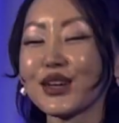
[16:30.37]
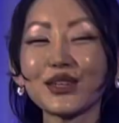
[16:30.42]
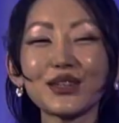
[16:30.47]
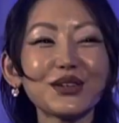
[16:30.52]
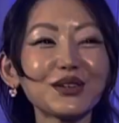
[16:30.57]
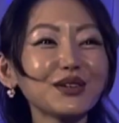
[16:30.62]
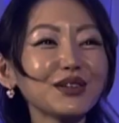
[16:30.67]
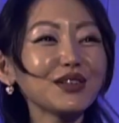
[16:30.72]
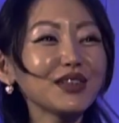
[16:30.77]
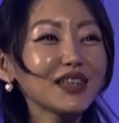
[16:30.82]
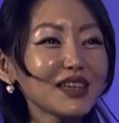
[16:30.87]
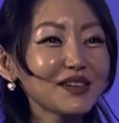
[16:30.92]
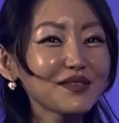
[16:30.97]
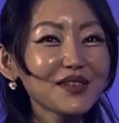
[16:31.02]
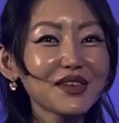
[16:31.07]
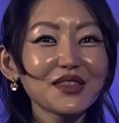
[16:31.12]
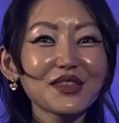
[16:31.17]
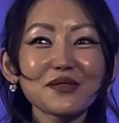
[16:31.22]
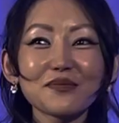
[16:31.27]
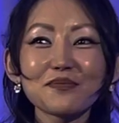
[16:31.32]
you live
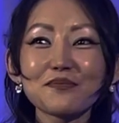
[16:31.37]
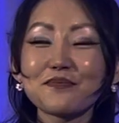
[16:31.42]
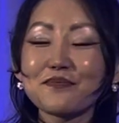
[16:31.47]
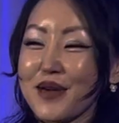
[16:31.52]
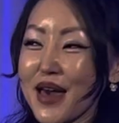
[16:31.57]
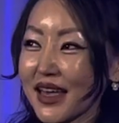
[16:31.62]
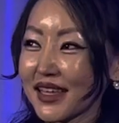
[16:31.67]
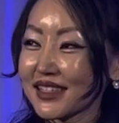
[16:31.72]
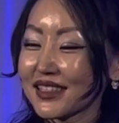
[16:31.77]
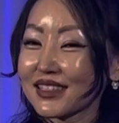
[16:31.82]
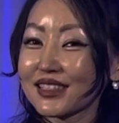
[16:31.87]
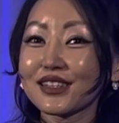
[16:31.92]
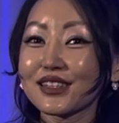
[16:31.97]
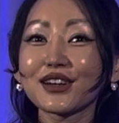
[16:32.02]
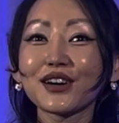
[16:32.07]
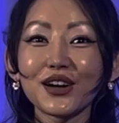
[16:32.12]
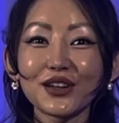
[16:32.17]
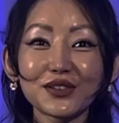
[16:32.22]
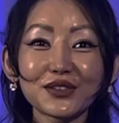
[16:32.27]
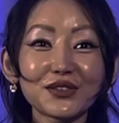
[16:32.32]
in the best
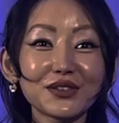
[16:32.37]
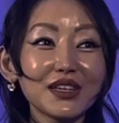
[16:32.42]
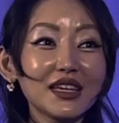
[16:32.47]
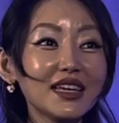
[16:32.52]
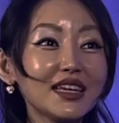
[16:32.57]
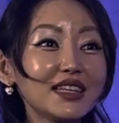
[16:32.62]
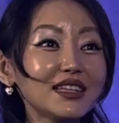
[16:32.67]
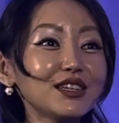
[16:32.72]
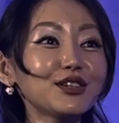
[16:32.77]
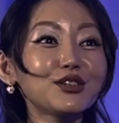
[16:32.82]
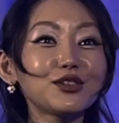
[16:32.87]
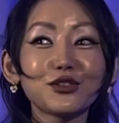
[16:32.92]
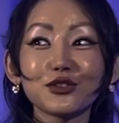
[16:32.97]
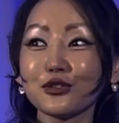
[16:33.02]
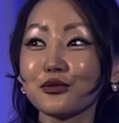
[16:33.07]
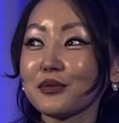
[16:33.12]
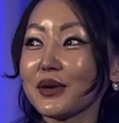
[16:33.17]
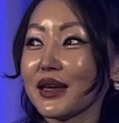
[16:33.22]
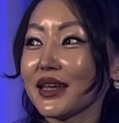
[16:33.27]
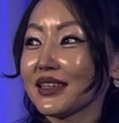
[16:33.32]
country in
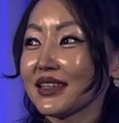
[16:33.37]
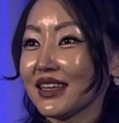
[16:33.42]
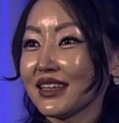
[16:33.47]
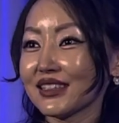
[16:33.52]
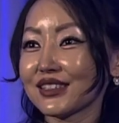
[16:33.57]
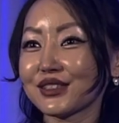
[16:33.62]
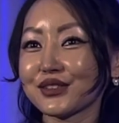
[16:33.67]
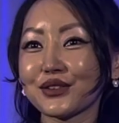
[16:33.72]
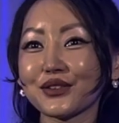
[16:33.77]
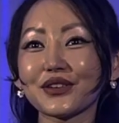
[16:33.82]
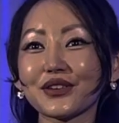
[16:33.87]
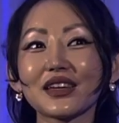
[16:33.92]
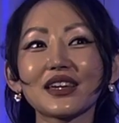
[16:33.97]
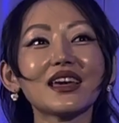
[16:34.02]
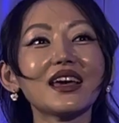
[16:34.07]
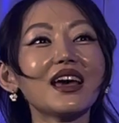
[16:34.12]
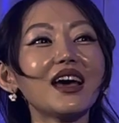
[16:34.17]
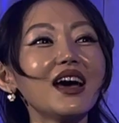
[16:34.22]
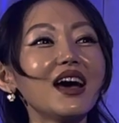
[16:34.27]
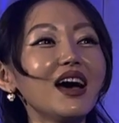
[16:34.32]
human history.
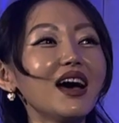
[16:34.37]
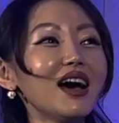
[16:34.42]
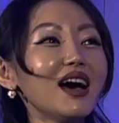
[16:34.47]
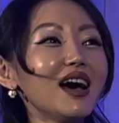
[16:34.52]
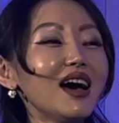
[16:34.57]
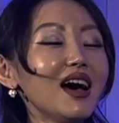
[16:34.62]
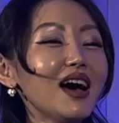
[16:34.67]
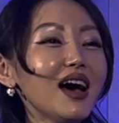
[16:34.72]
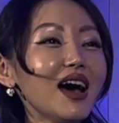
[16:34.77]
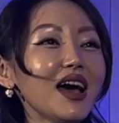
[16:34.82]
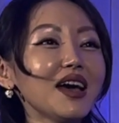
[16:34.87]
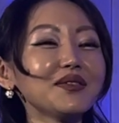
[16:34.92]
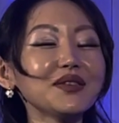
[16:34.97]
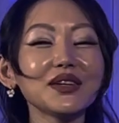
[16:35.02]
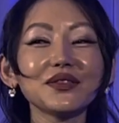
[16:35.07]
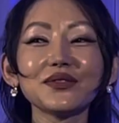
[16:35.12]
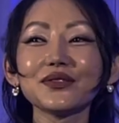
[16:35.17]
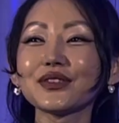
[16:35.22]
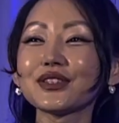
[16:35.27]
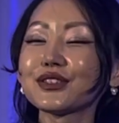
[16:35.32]
I
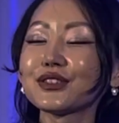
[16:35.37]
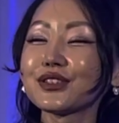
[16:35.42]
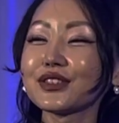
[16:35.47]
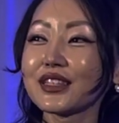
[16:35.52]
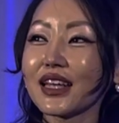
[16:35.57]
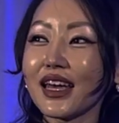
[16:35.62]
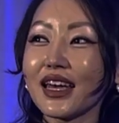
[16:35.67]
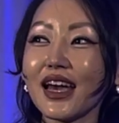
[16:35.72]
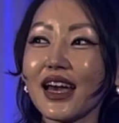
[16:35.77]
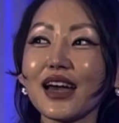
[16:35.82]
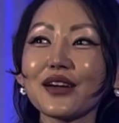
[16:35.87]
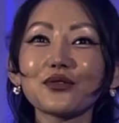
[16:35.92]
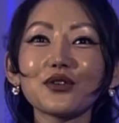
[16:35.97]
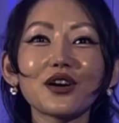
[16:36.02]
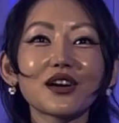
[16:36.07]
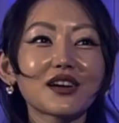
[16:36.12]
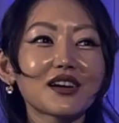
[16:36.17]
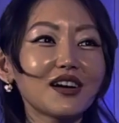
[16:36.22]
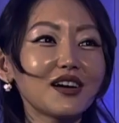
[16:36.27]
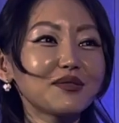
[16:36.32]
mean, today I
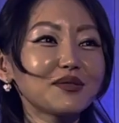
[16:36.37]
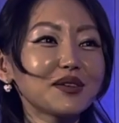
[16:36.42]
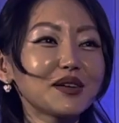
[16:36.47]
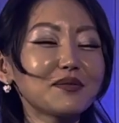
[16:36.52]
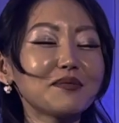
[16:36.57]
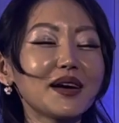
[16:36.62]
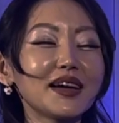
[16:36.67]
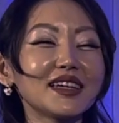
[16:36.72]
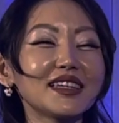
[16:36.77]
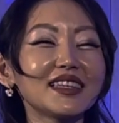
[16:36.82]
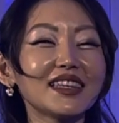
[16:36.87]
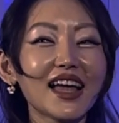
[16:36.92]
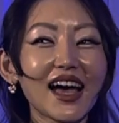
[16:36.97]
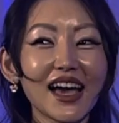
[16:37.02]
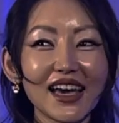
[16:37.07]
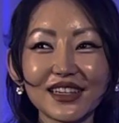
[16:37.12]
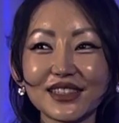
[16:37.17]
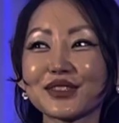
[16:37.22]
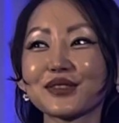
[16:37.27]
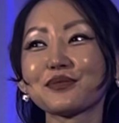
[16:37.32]
woke up in my
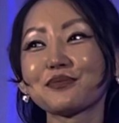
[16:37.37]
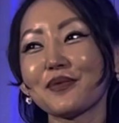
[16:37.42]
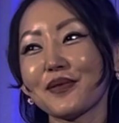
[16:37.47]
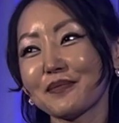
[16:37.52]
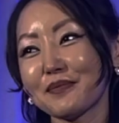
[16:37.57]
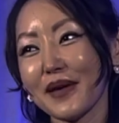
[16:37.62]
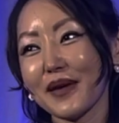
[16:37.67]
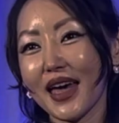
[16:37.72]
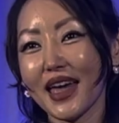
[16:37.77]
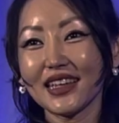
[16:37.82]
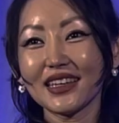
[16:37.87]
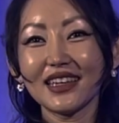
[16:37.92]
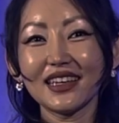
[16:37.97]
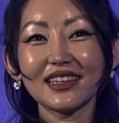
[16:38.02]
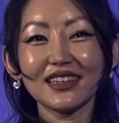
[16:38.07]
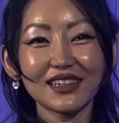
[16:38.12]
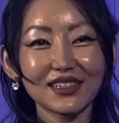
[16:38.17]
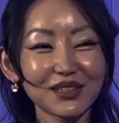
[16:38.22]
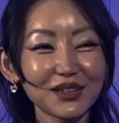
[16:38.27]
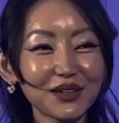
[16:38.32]
nice bed in
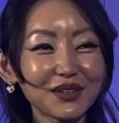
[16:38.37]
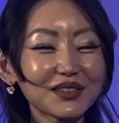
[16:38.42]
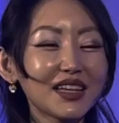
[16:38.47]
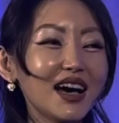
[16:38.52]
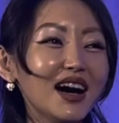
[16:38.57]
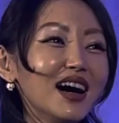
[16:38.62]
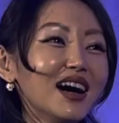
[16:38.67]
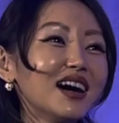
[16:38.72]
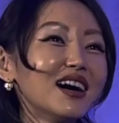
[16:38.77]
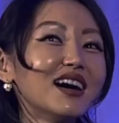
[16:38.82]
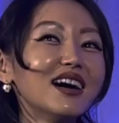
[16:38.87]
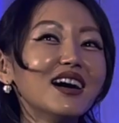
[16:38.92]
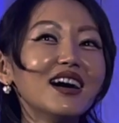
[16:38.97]
this hotel.